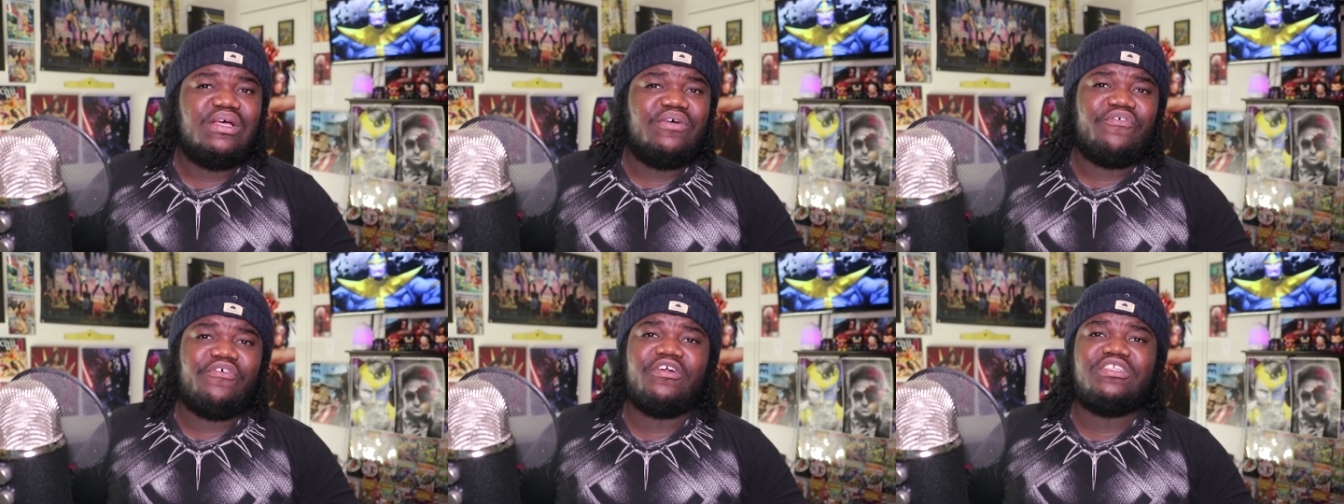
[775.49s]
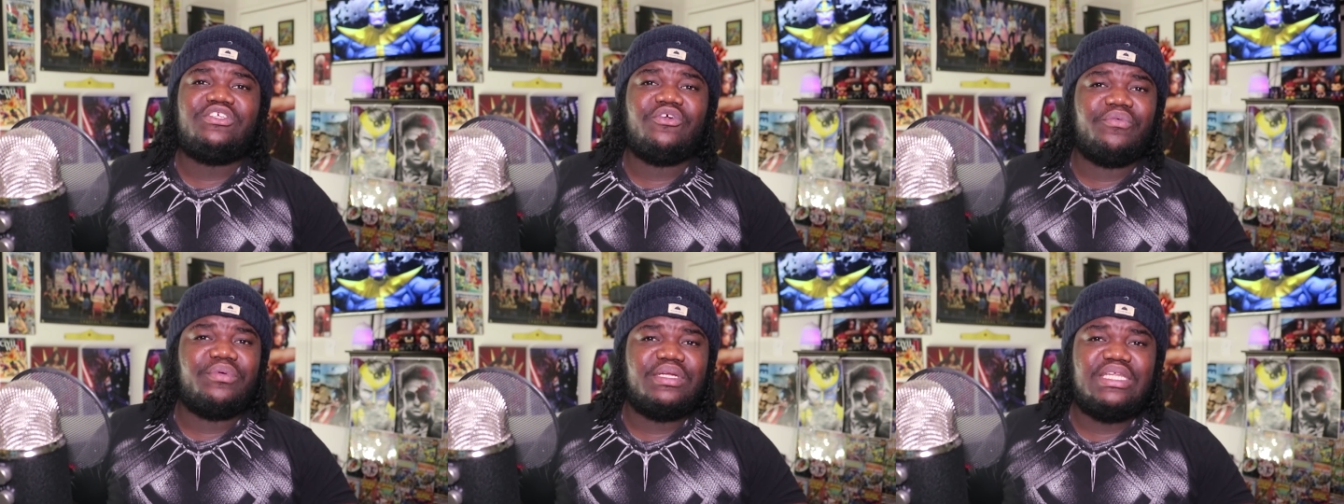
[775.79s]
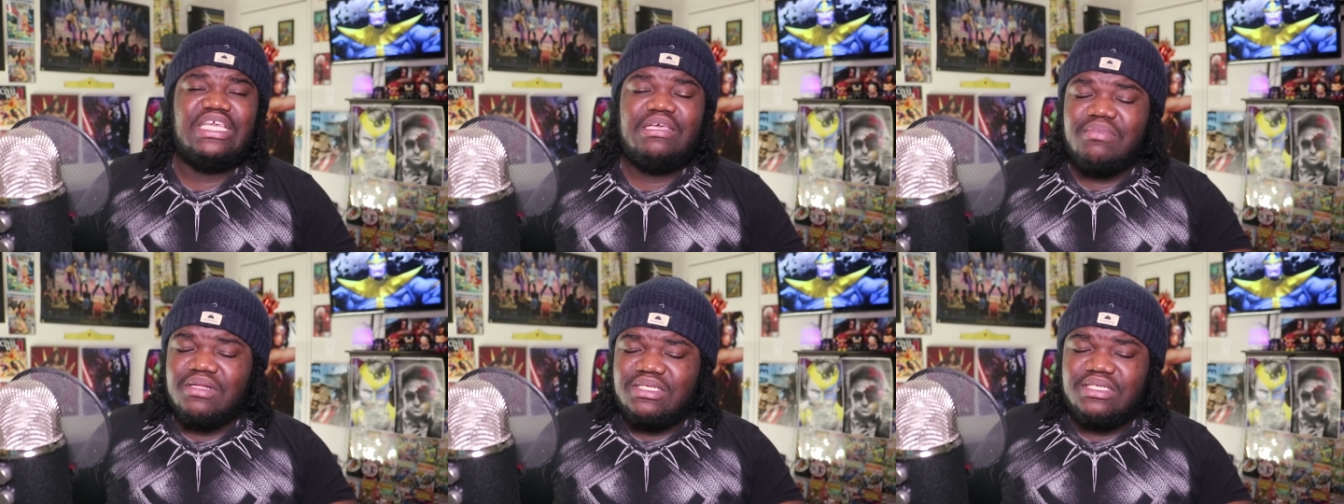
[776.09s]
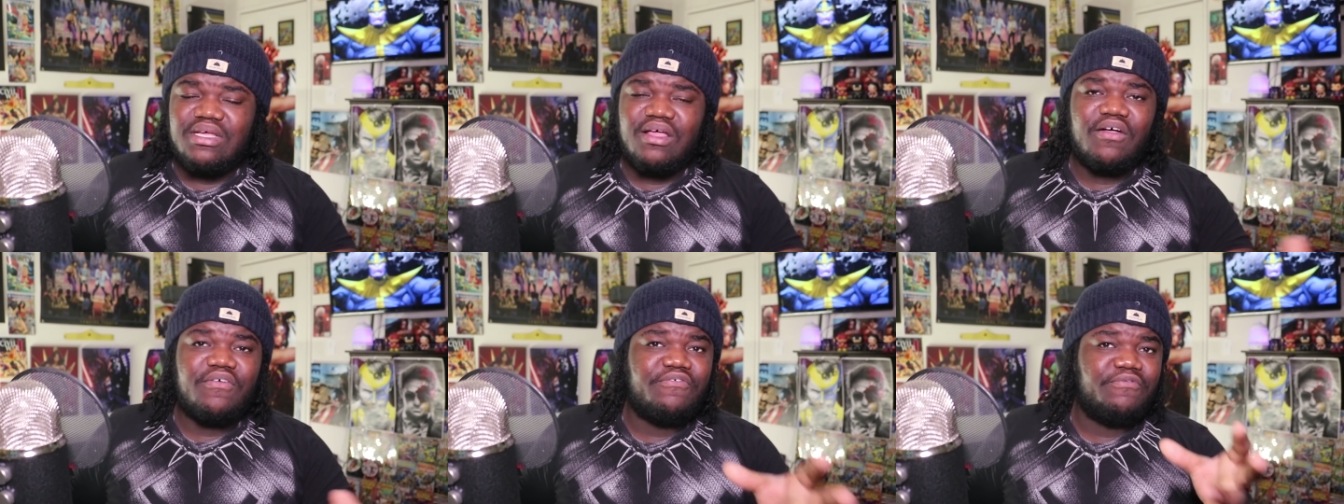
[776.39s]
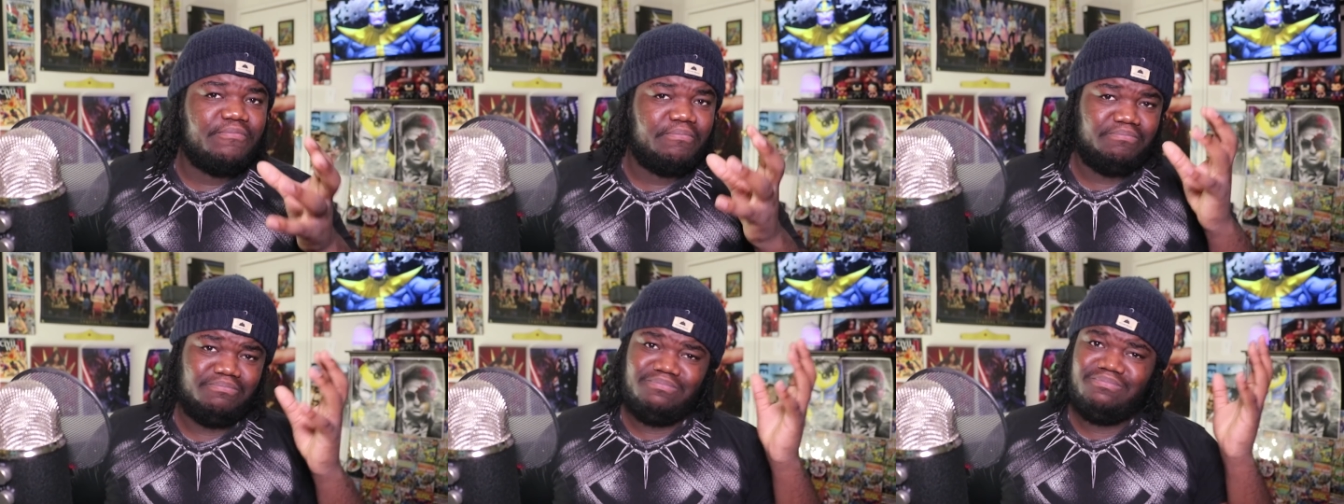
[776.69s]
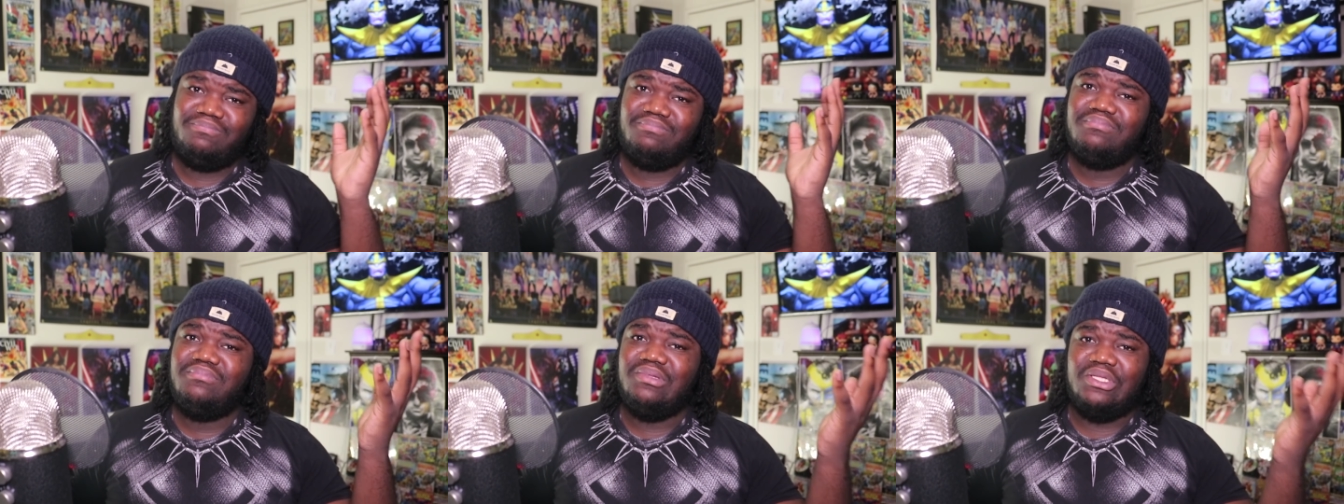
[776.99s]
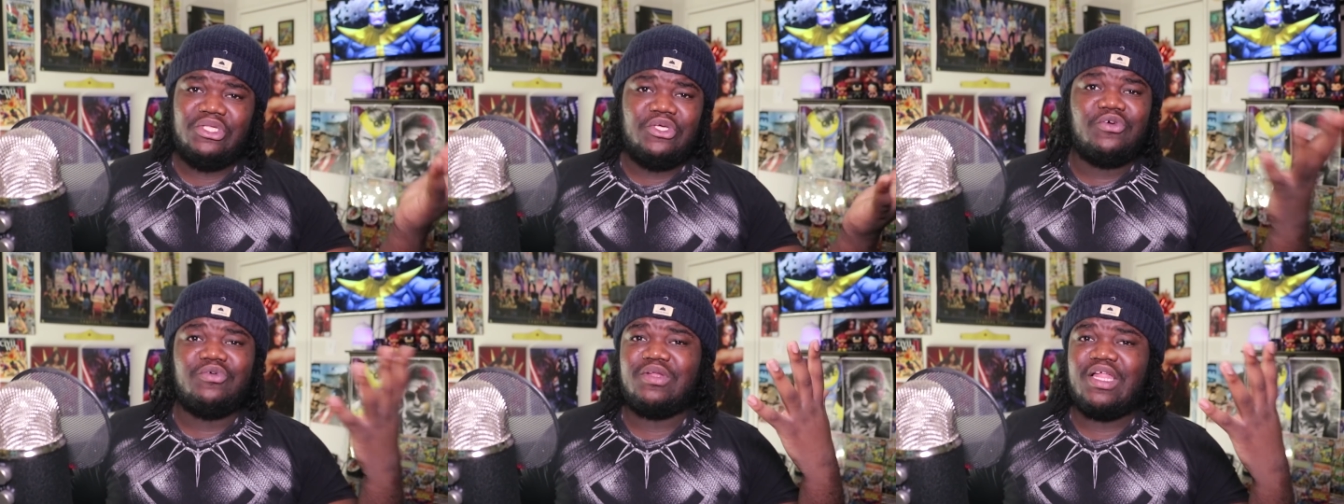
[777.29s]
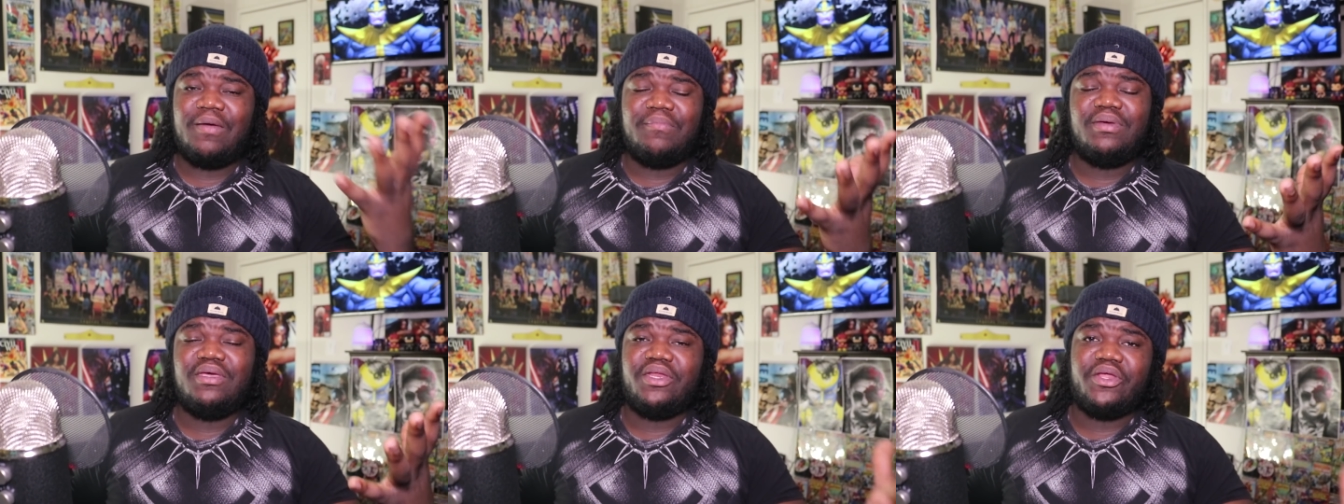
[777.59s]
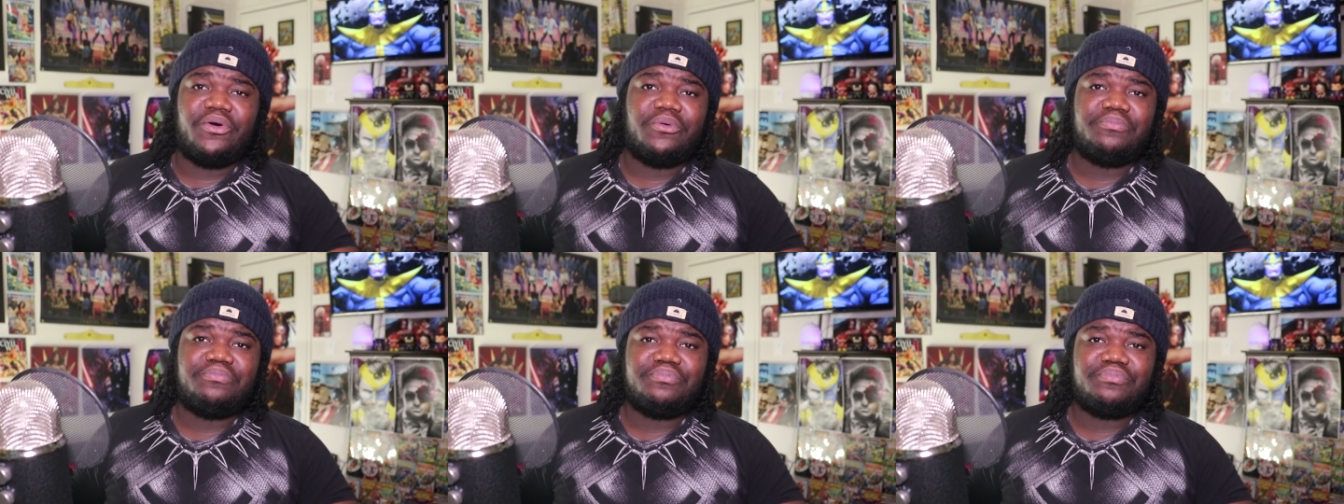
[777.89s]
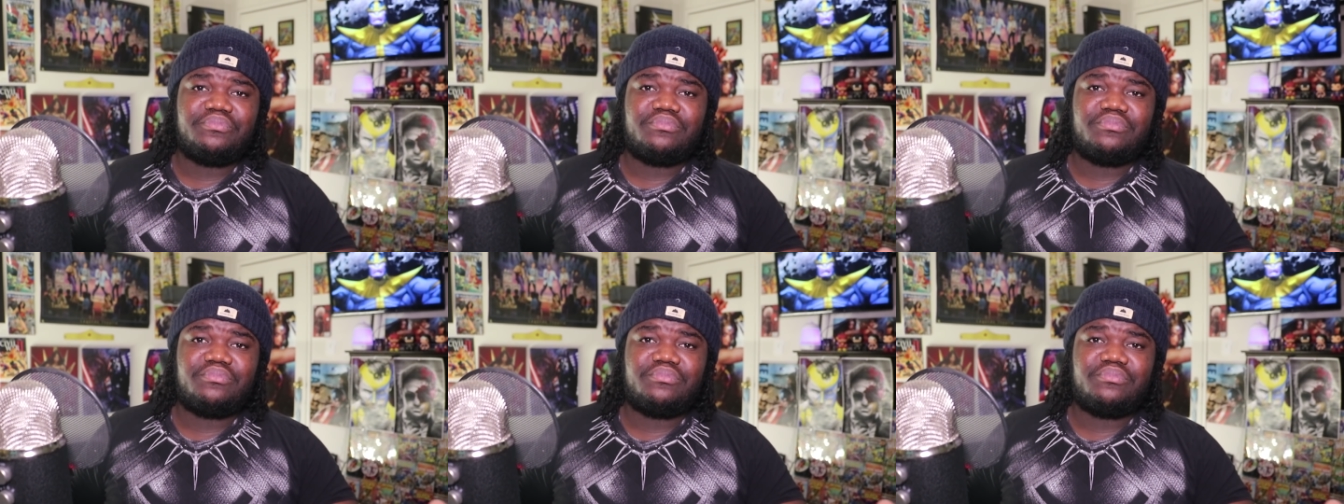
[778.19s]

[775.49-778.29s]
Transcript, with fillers: for it to redeem itself? You let me know